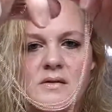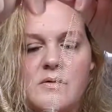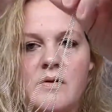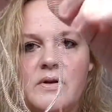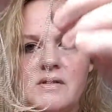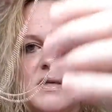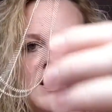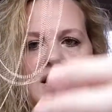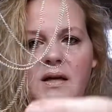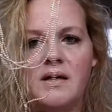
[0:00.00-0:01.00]
So it looks
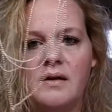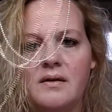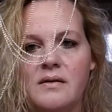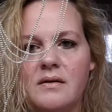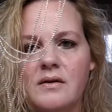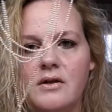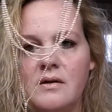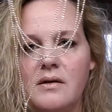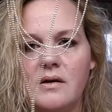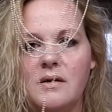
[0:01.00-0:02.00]
like
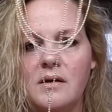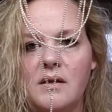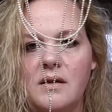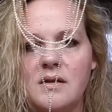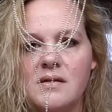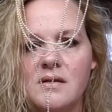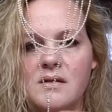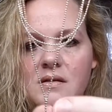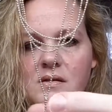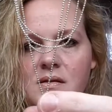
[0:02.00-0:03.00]
this
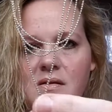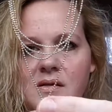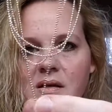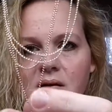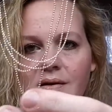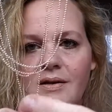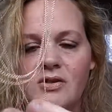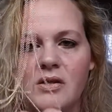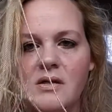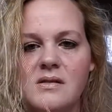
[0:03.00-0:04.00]
is,
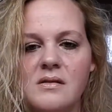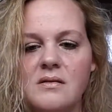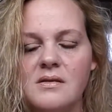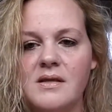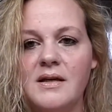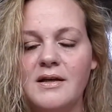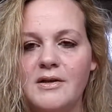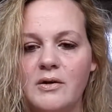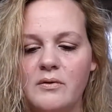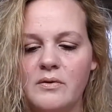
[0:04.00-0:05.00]
it just looks like,
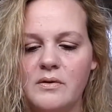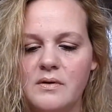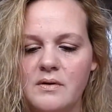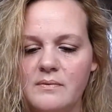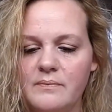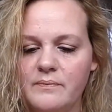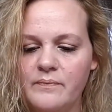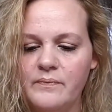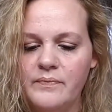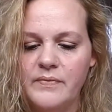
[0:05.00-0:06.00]
you know,
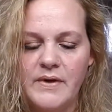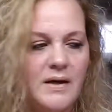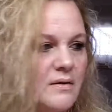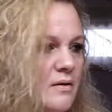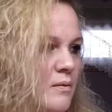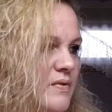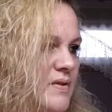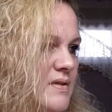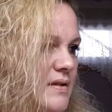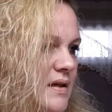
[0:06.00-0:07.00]
I don't know what
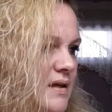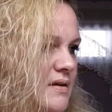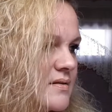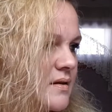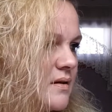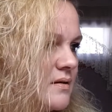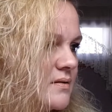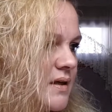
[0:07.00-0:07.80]
this link is called.